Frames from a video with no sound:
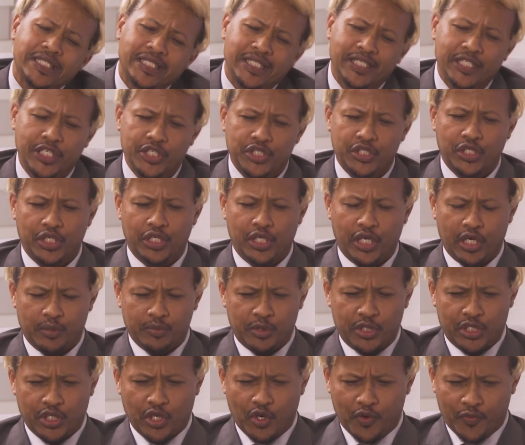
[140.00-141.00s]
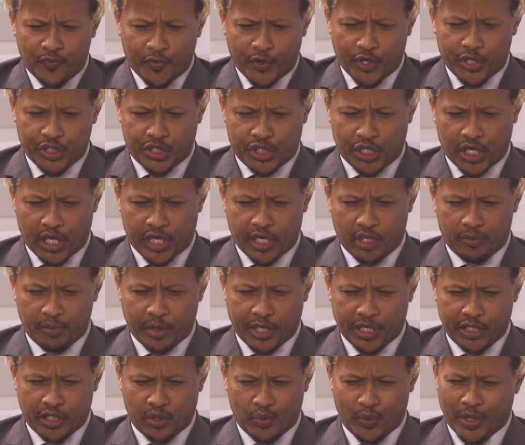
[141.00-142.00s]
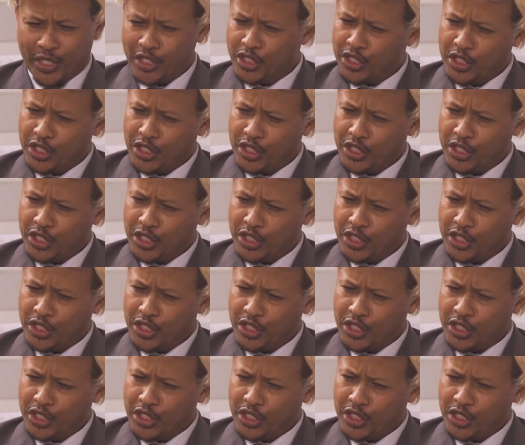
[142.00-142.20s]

Listen, I'm so fertile, by the way,